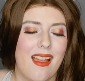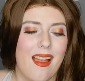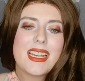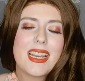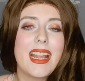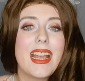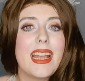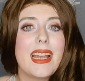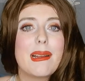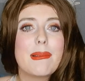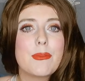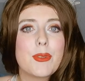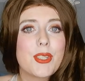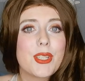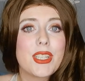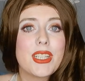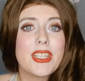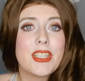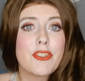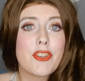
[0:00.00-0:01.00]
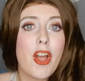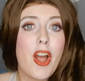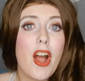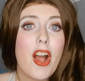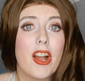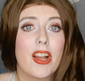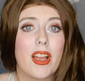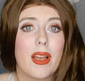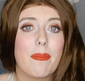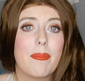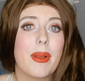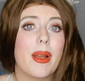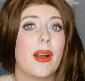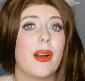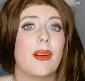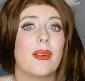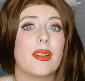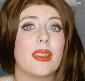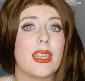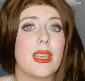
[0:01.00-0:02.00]
Today, I'm just going to talk
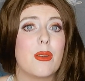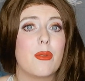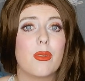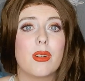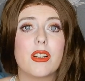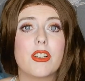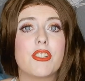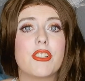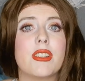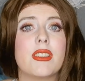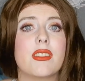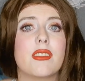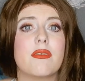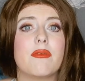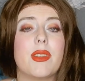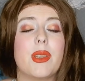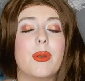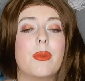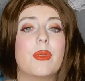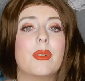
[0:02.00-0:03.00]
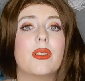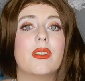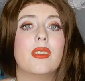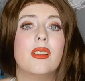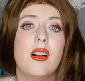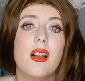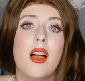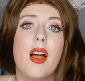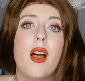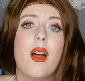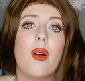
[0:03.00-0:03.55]
about the origins of Yule,